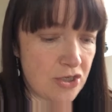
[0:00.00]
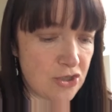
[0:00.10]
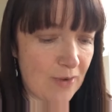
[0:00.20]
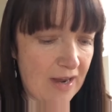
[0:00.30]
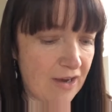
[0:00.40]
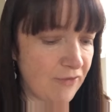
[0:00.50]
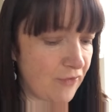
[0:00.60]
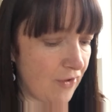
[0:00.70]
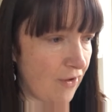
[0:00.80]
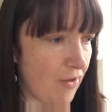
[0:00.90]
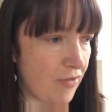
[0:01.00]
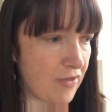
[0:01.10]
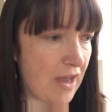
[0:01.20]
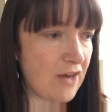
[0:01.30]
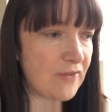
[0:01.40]
So I have
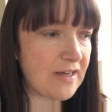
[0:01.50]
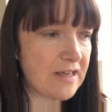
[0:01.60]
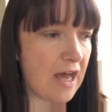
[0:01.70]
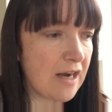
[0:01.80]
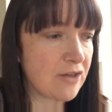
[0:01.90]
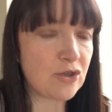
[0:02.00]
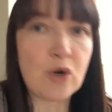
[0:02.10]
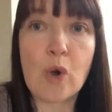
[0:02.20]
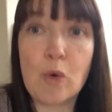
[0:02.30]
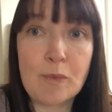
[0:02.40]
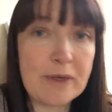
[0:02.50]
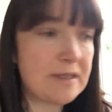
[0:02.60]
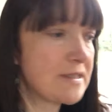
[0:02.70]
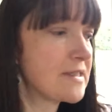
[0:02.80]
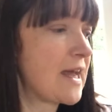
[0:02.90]
the advent calendar
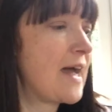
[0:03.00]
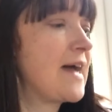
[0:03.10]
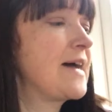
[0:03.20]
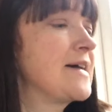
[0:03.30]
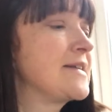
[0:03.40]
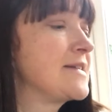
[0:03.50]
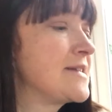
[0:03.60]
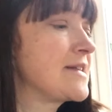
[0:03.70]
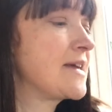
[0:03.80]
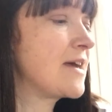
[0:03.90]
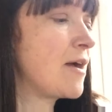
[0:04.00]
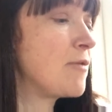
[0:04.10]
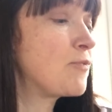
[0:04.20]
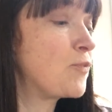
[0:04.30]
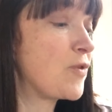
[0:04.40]
opened, and
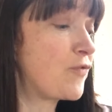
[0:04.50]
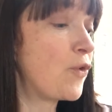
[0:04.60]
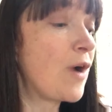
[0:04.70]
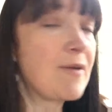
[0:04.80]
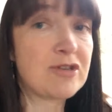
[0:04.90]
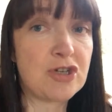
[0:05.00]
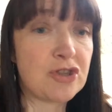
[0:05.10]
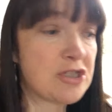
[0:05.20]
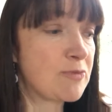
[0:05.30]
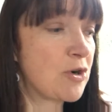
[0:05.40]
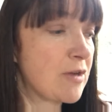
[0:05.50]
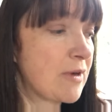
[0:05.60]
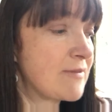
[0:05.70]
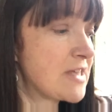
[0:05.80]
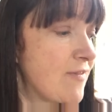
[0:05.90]
before I went out this morning
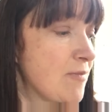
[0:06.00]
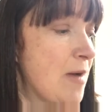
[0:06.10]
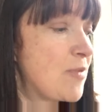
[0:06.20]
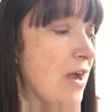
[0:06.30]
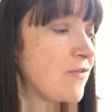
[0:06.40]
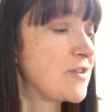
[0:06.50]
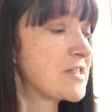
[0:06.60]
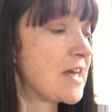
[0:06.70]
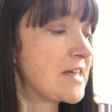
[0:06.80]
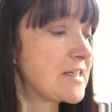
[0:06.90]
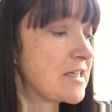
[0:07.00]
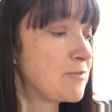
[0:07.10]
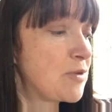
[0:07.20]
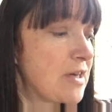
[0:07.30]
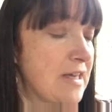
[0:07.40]
when I was having my breakfast, I
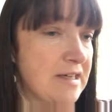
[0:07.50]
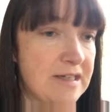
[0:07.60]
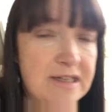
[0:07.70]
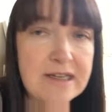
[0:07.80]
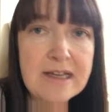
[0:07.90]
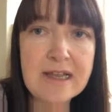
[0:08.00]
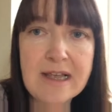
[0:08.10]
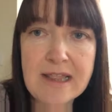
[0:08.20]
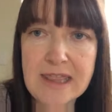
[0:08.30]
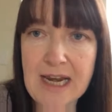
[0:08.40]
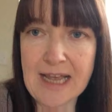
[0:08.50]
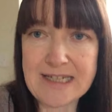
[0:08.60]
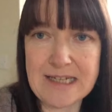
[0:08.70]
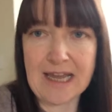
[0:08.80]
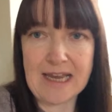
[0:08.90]
did put in the
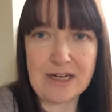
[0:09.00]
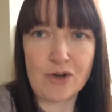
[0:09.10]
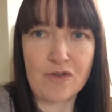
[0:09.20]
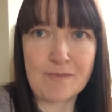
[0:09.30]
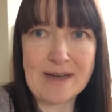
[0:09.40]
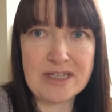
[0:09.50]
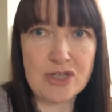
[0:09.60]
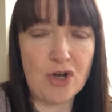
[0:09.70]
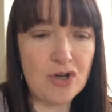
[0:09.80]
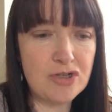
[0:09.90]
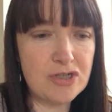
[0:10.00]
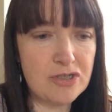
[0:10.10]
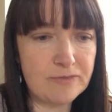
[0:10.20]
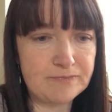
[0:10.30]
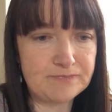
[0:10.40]
next line of my
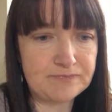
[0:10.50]
socks.